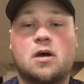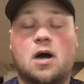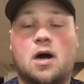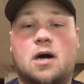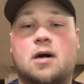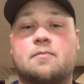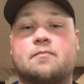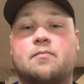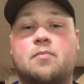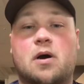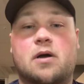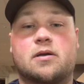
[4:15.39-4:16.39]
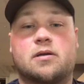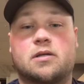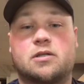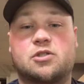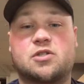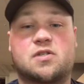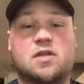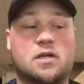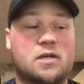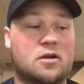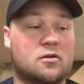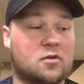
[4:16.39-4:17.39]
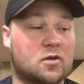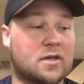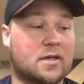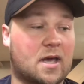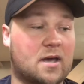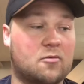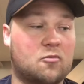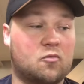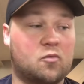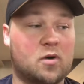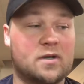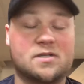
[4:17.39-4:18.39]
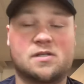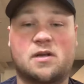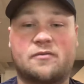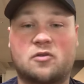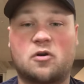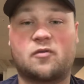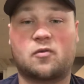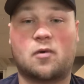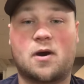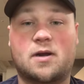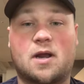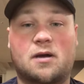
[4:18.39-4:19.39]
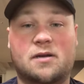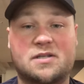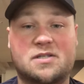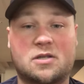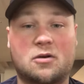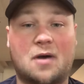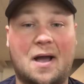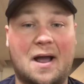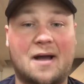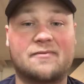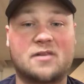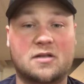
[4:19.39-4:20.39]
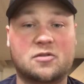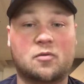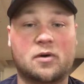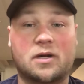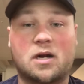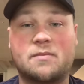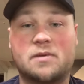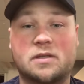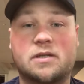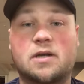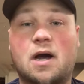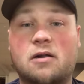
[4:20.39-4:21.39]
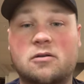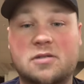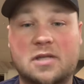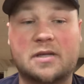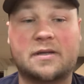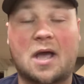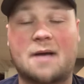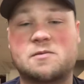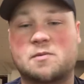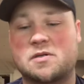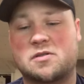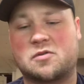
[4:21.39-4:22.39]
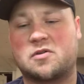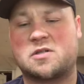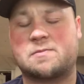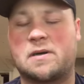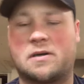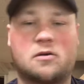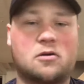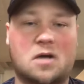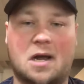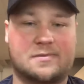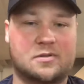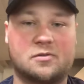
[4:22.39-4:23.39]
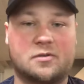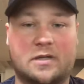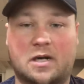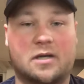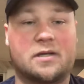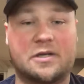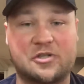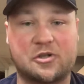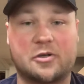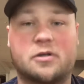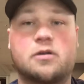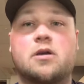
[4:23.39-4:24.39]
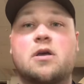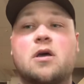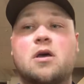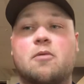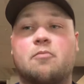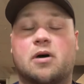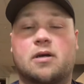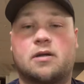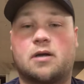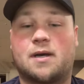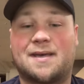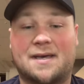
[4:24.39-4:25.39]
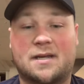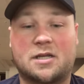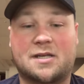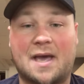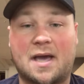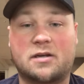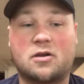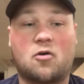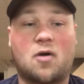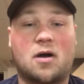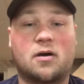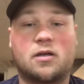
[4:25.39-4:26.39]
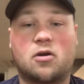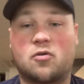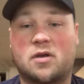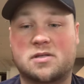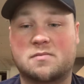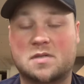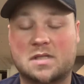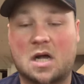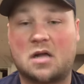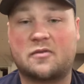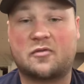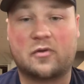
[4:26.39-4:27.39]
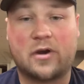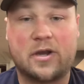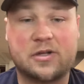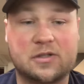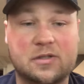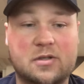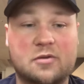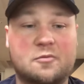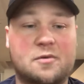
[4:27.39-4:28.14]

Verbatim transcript: Um, but just sitting here looking at what is left over right now, they still have that twenty-nine million dollars in cap space. Do they spend it all? Absolutely not, and they shouldn't. But, again, they can go out and go get some solid free agents too.